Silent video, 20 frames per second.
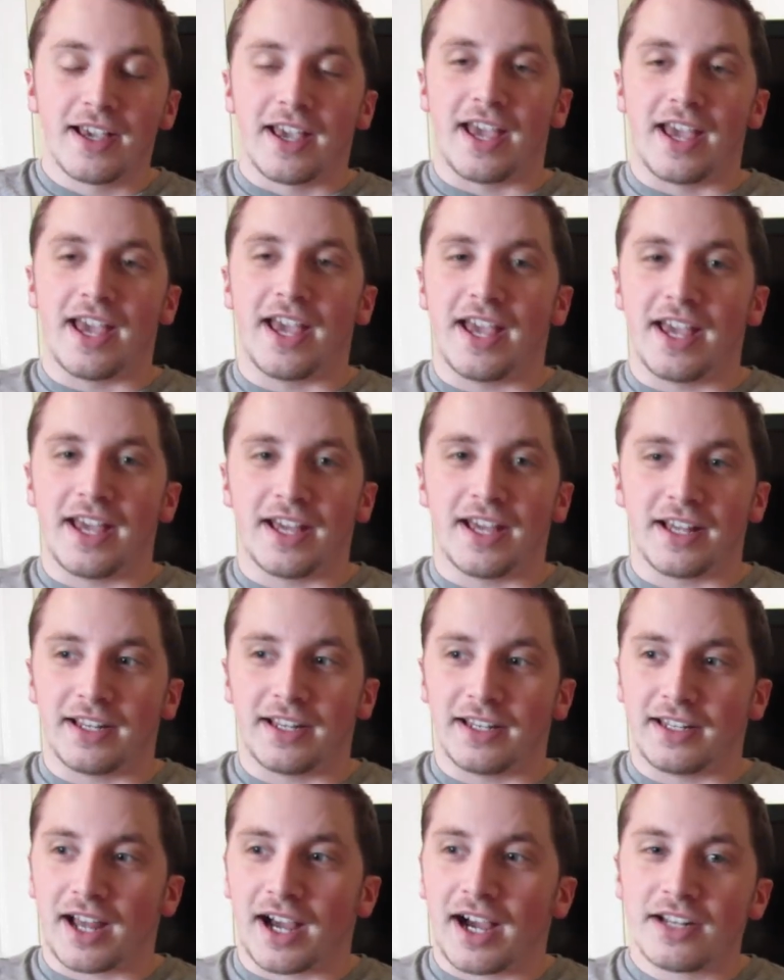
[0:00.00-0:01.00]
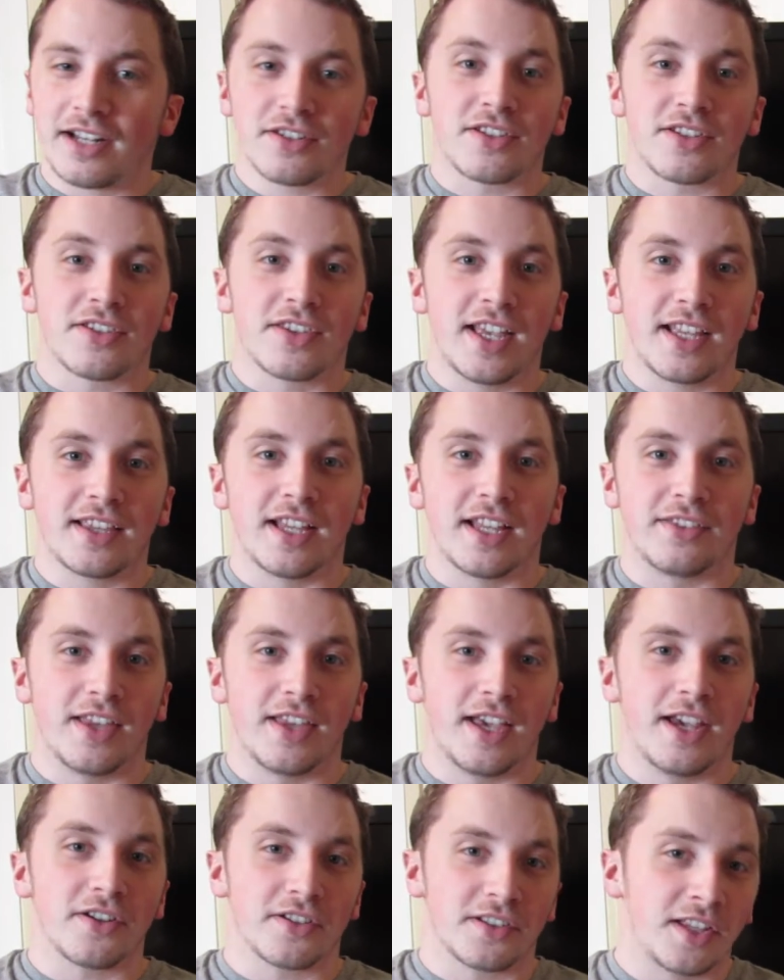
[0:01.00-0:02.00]
And I just think that
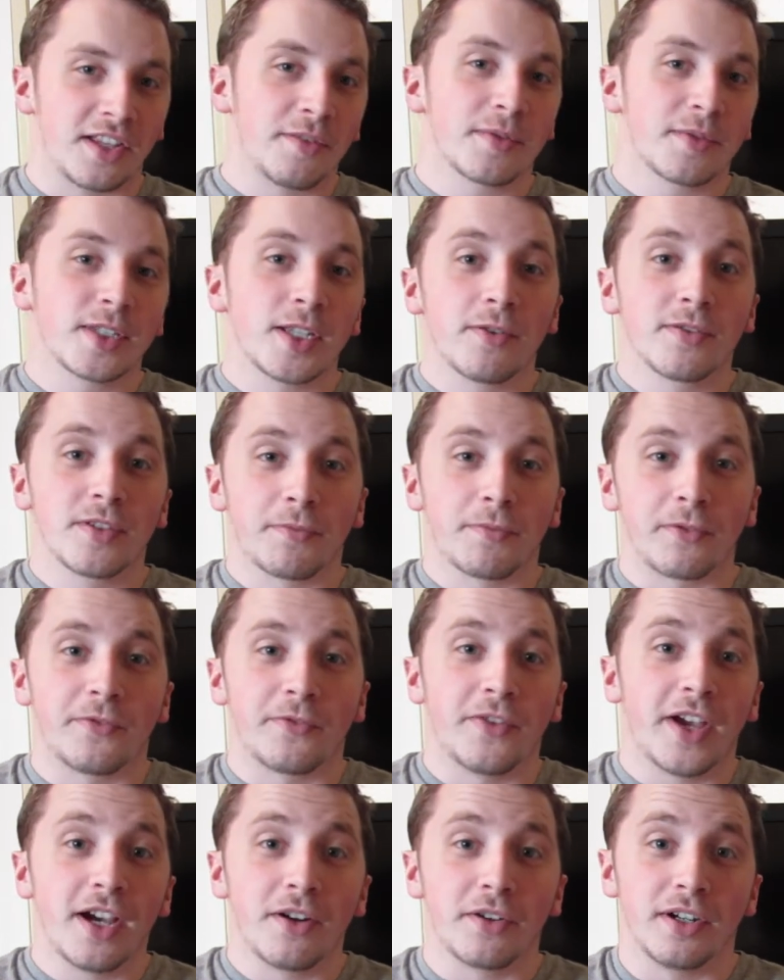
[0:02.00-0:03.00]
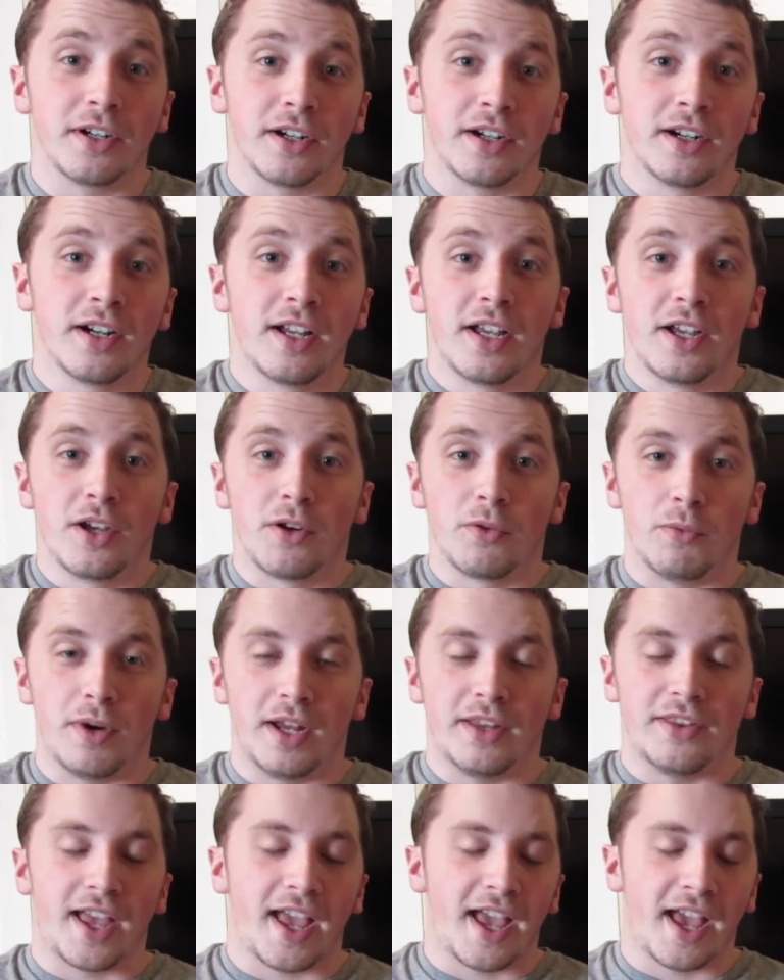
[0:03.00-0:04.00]
they are setting themselves up for failure
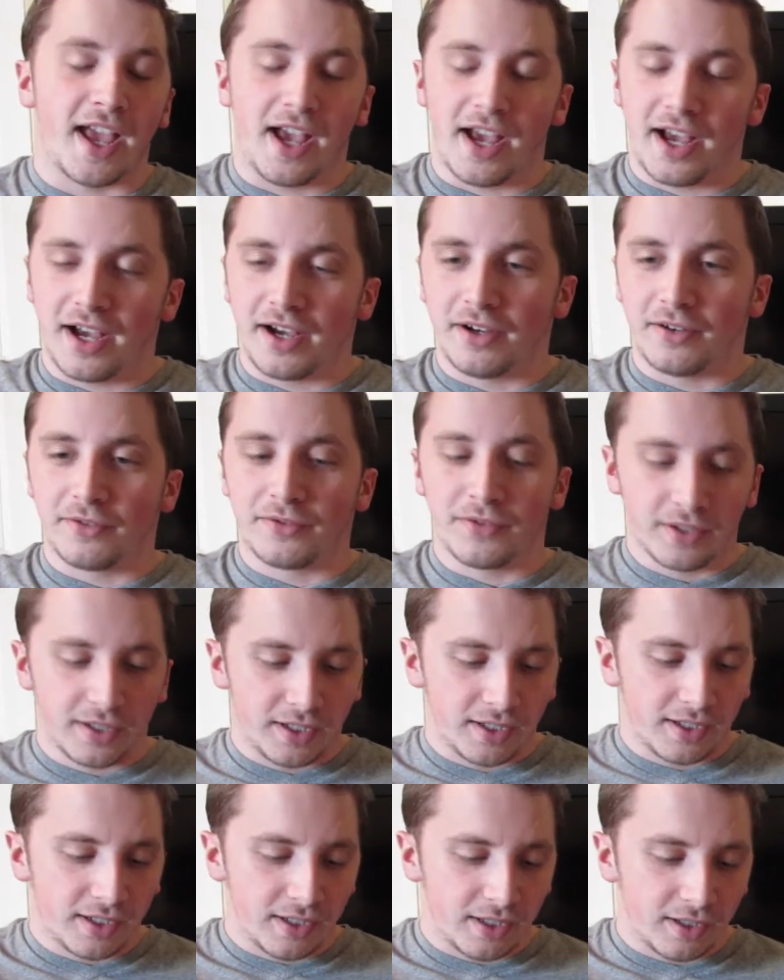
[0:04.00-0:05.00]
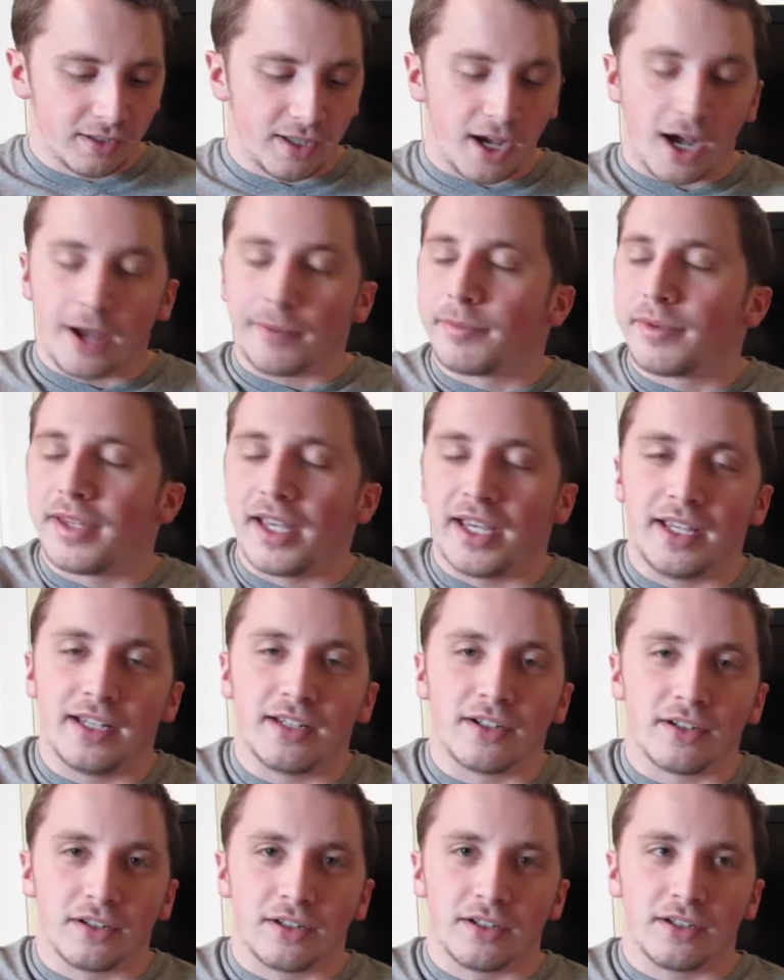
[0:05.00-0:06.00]
when they have
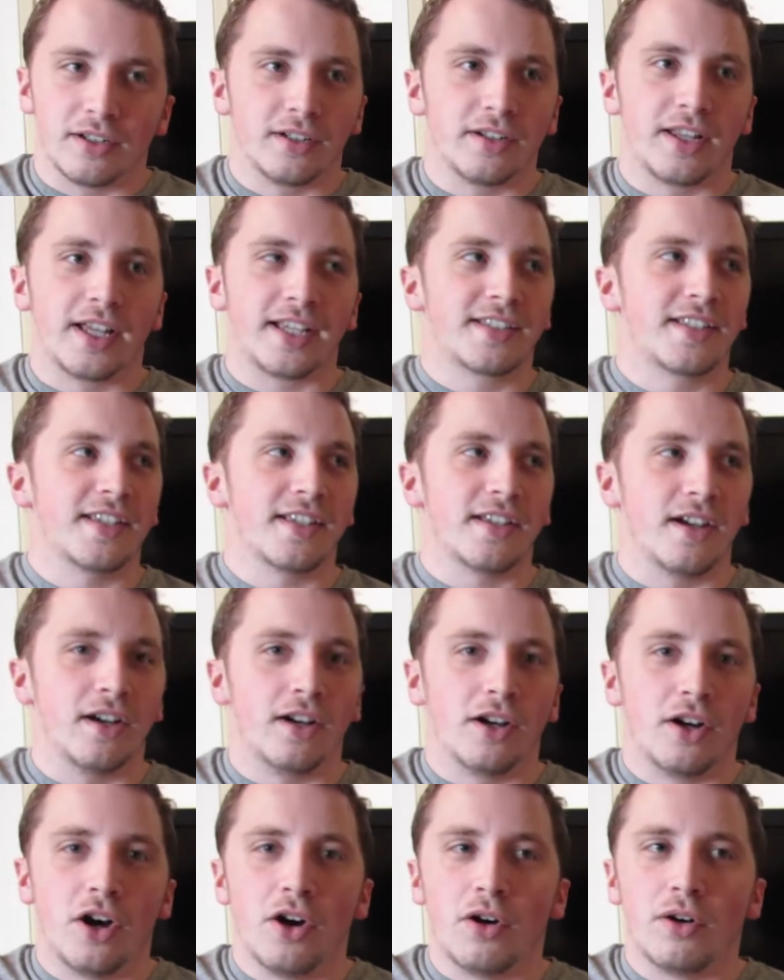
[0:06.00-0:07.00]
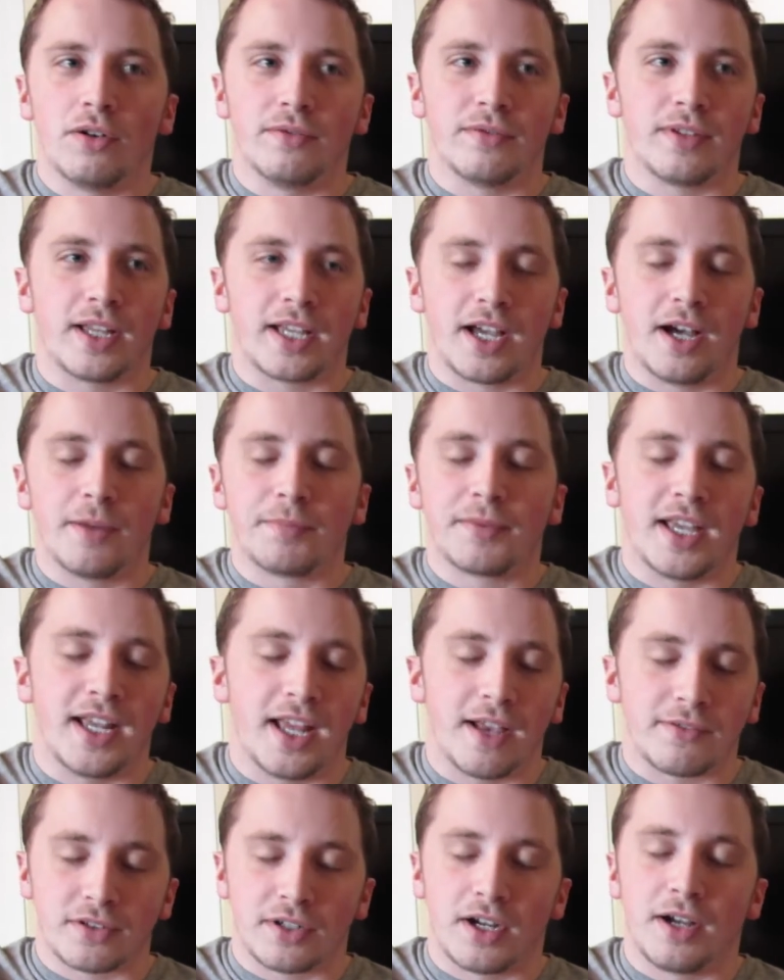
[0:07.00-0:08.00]
update or like uh, oh like update
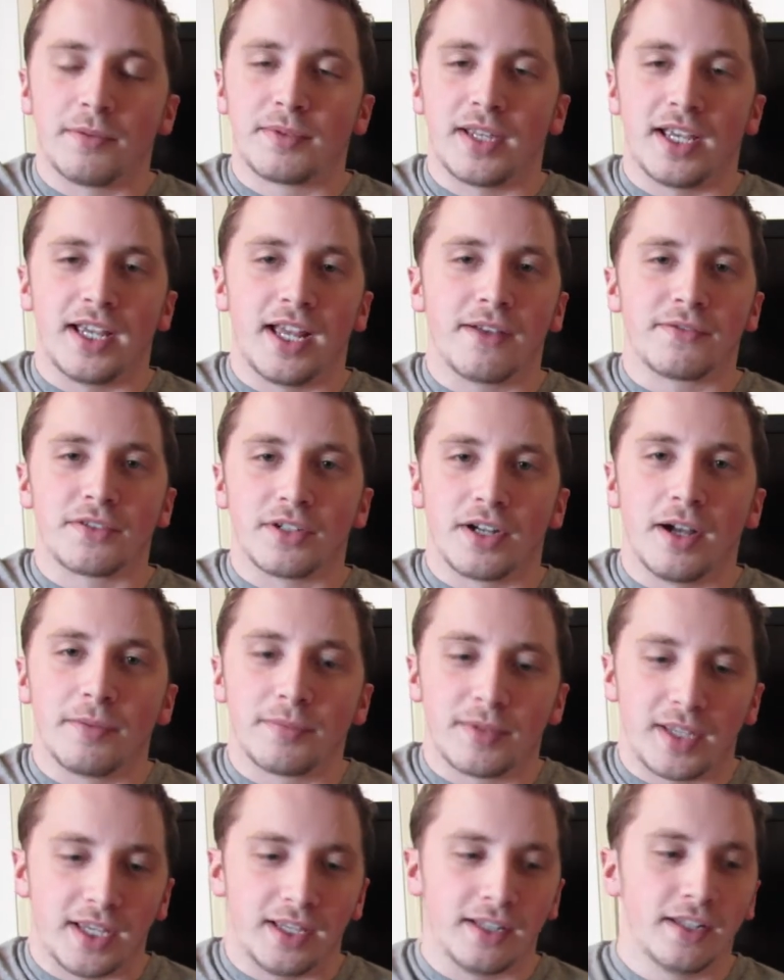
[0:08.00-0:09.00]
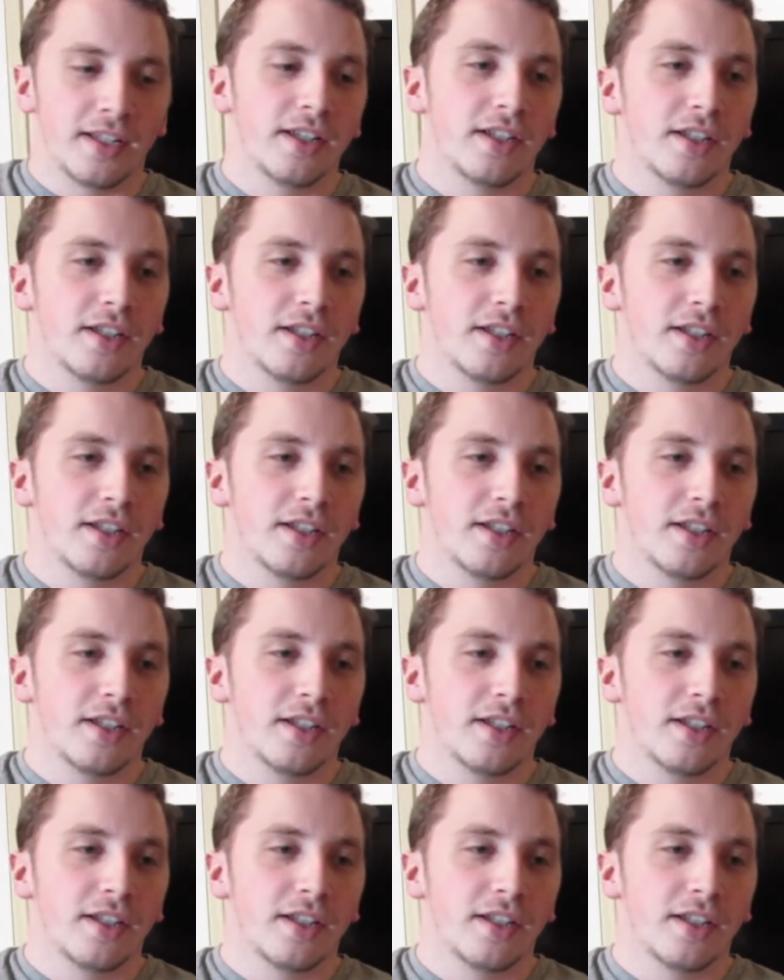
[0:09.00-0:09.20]
after update after update.